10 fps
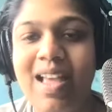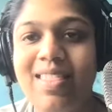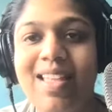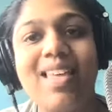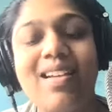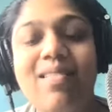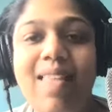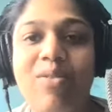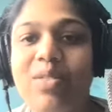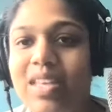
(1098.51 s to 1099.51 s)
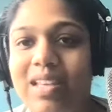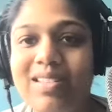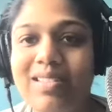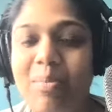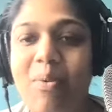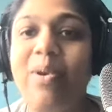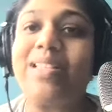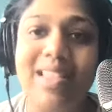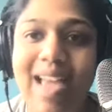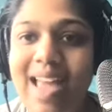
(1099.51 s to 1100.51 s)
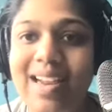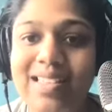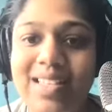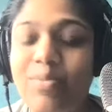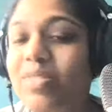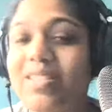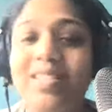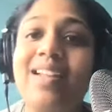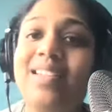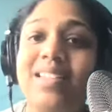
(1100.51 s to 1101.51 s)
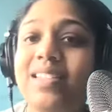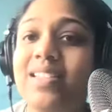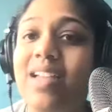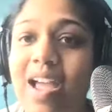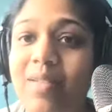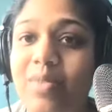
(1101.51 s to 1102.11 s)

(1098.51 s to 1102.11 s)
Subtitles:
that then allow leagues to point to that and say, well, this guy did his time.